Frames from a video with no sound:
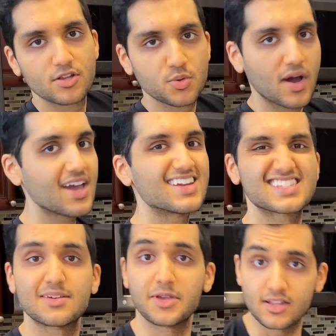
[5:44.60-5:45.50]
away and it's
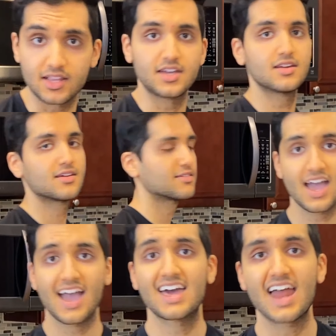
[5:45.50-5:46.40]
gonna be clean.
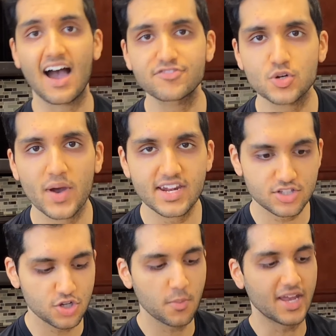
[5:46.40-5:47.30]
And after waiting
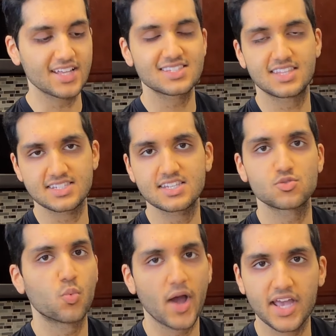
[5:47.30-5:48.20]
2 minutes, this is
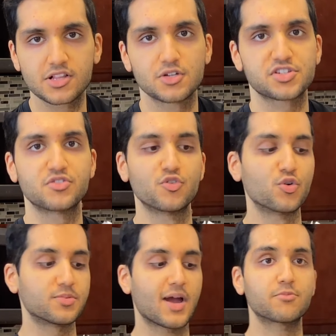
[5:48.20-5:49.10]
way closer to
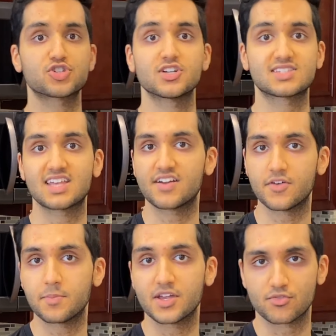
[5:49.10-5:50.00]
room temperature instead of
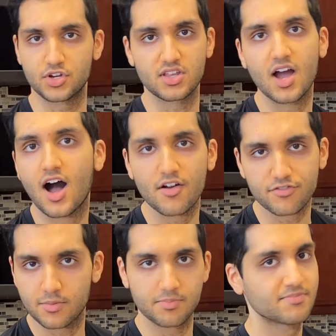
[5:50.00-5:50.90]
it being really hot
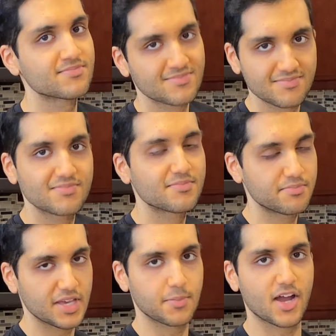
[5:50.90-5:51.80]
from
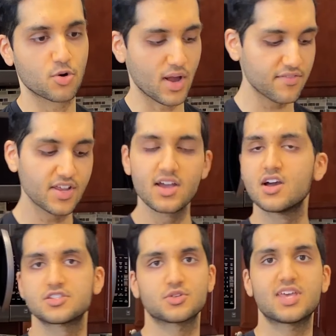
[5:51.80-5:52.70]
being microwaved.
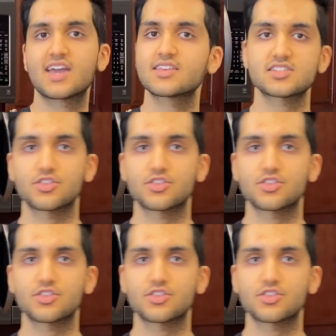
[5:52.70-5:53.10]
So take this and